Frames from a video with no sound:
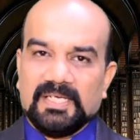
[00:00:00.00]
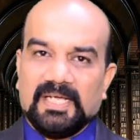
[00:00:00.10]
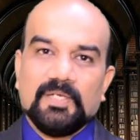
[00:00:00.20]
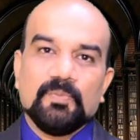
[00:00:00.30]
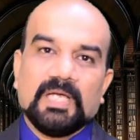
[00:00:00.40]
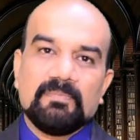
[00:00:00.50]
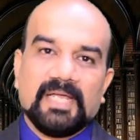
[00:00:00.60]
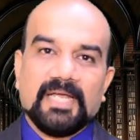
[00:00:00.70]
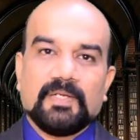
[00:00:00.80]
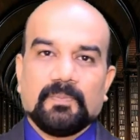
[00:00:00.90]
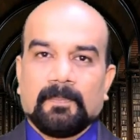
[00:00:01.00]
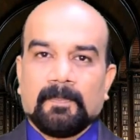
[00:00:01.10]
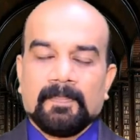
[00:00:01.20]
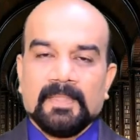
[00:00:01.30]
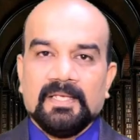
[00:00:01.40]
and you become negative.
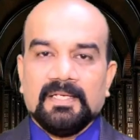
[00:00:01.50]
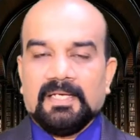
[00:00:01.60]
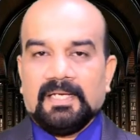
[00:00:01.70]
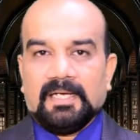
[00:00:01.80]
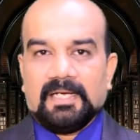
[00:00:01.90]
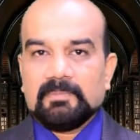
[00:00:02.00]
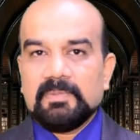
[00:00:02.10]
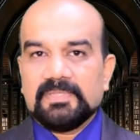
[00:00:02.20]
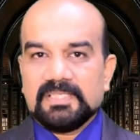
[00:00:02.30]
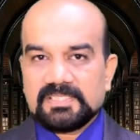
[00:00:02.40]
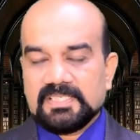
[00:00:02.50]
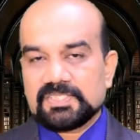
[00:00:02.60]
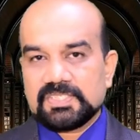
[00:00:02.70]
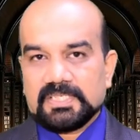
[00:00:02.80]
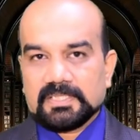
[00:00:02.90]
I remember this
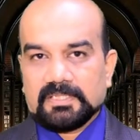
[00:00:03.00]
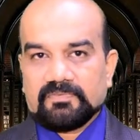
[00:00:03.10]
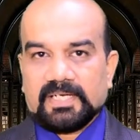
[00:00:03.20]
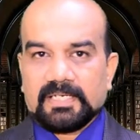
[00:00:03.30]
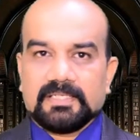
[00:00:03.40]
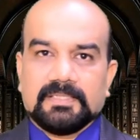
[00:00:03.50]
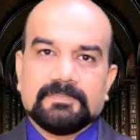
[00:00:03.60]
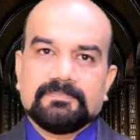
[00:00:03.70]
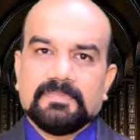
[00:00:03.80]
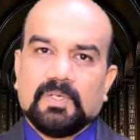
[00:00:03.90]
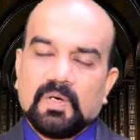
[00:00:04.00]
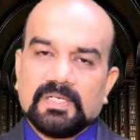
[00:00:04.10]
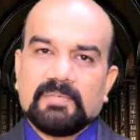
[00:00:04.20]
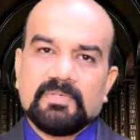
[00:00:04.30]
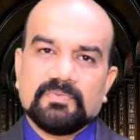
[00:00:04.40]
incident. In fact, a
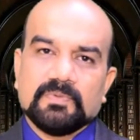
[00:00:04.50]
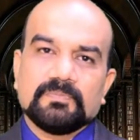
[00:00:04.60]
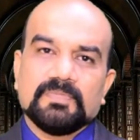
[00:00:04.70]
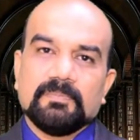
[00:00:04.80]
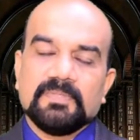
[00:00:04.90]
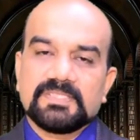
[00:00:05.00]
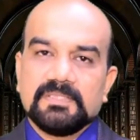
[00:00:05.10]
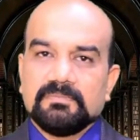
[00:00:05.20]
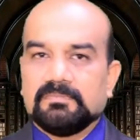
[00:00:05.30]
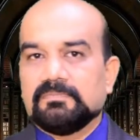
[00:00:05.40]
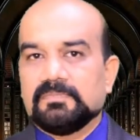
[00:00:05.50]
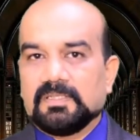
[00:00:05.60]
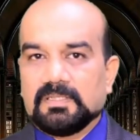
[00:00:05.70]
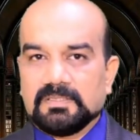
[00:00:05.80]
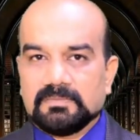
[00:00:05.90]
long time before, a person
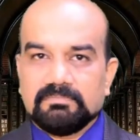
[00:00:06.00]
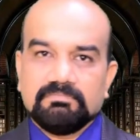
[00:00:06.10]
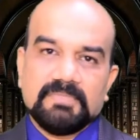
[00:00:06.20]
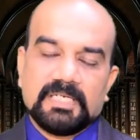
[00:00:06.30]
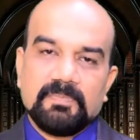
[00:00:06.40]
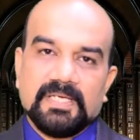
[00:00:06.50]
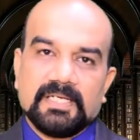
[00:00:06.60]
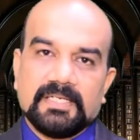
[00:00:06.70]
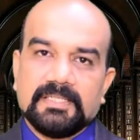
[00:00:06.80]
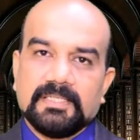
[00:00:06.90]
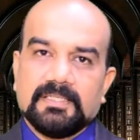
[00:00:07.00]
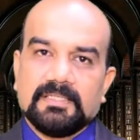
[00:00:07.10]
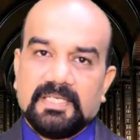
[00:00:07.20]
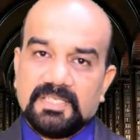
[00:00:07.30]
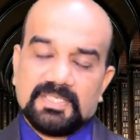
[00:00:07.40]
met me and
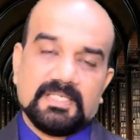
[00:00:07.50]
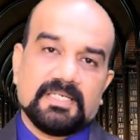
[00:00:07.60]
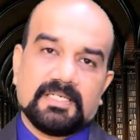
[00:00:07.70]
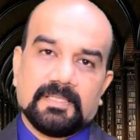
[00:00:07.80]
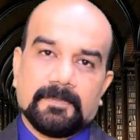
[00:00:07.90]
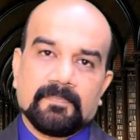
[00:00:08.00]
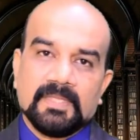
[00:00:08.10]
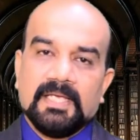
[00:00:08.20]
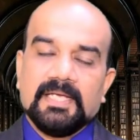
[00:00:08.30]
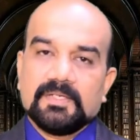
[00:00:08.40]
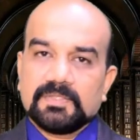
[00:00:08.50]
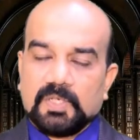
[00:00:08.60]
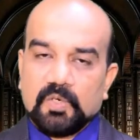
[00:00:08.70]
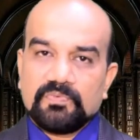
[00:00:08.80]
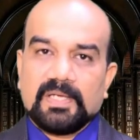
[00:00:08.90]
he said that there was a
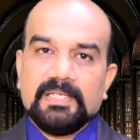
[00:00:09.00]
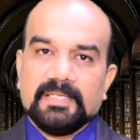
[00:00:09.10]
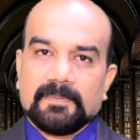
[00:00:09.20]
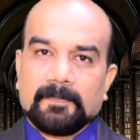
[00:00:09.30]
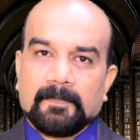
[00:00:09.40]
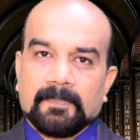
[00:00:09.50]
love failure,